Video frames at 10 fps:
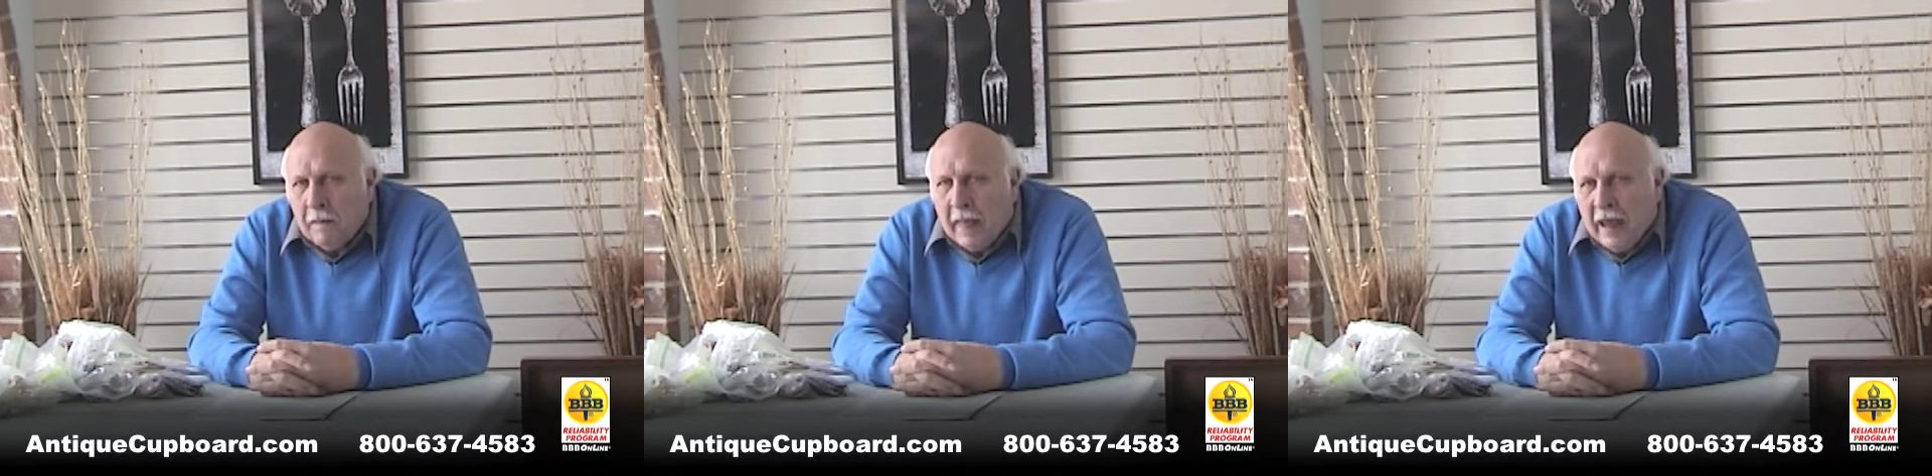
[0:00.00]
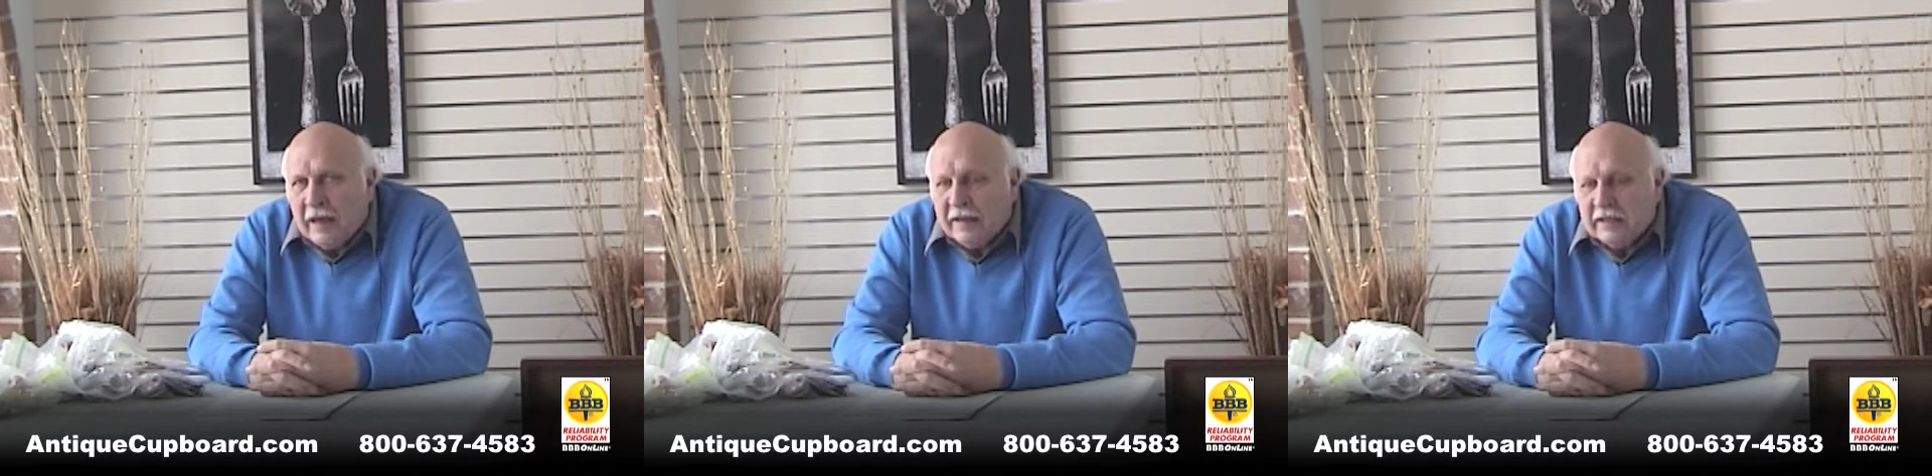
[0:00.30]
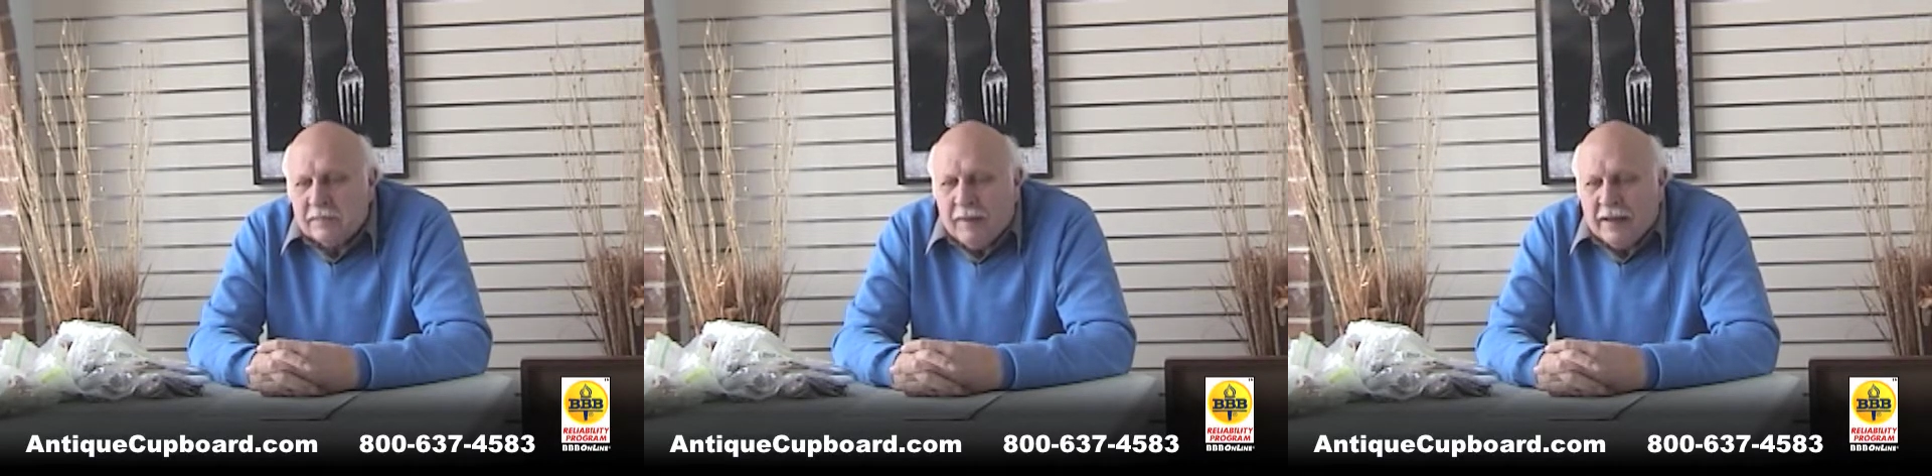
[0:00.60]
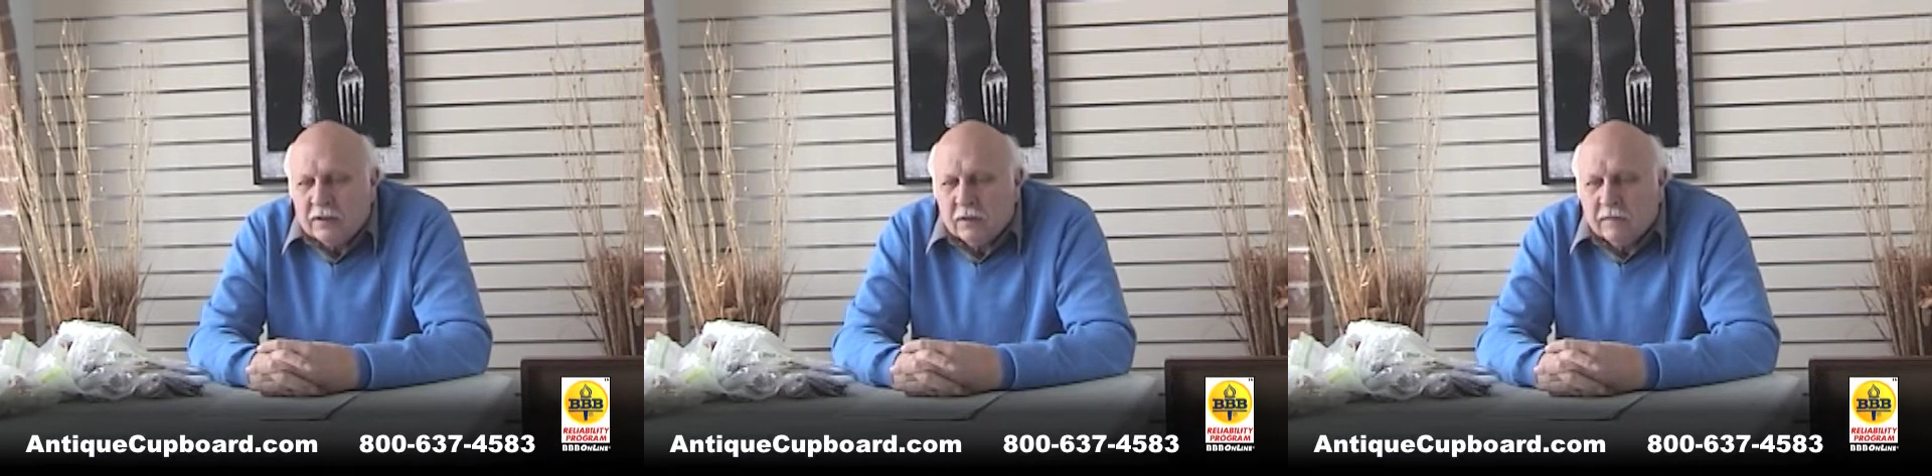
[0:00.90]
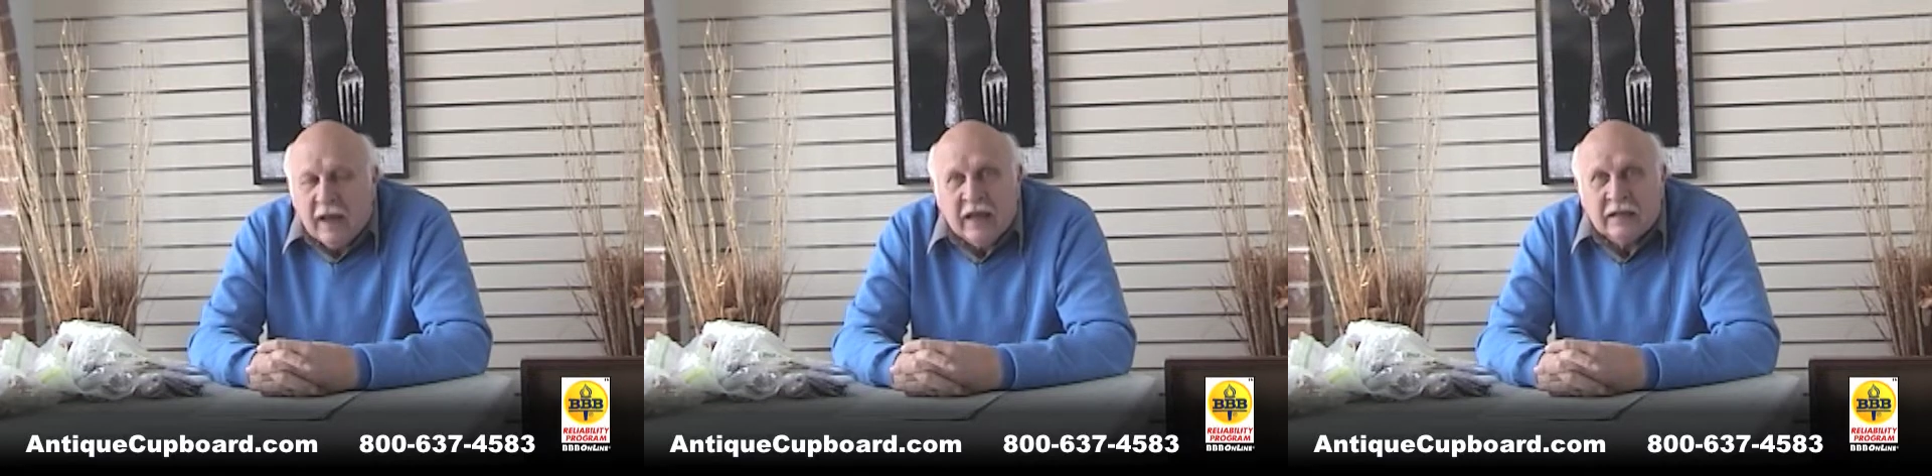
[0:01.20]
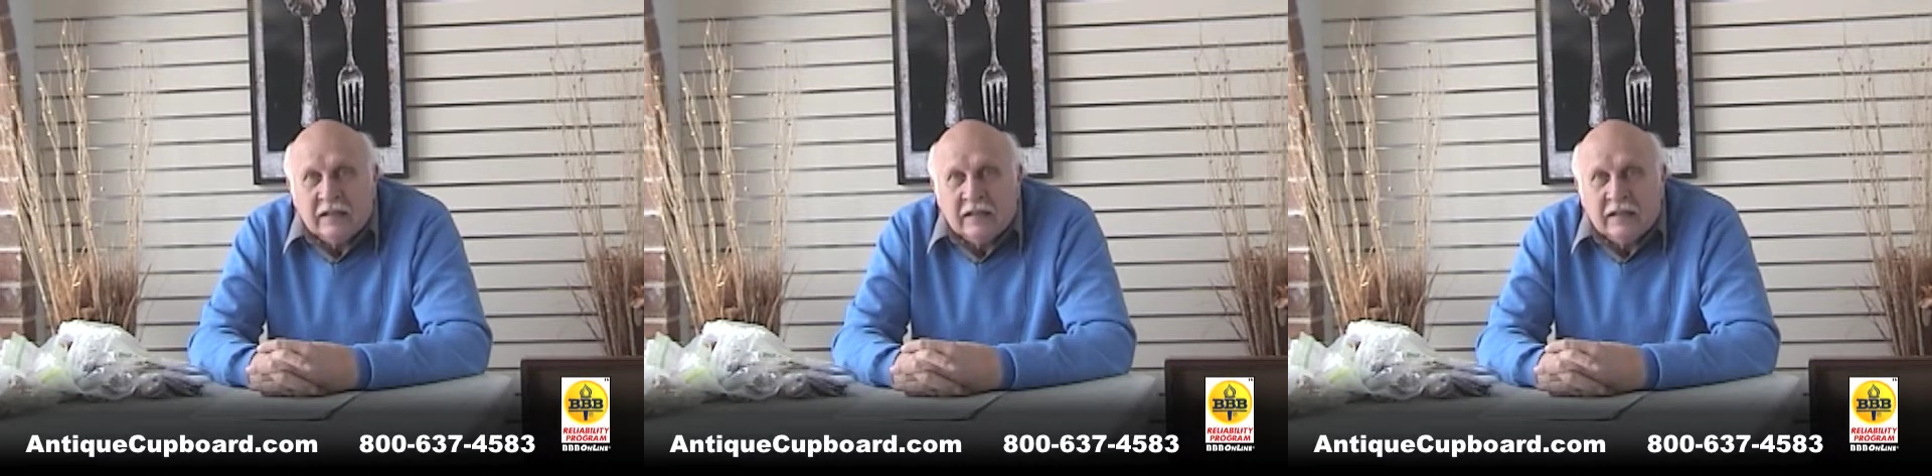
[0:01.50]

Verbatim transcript: and expensive, and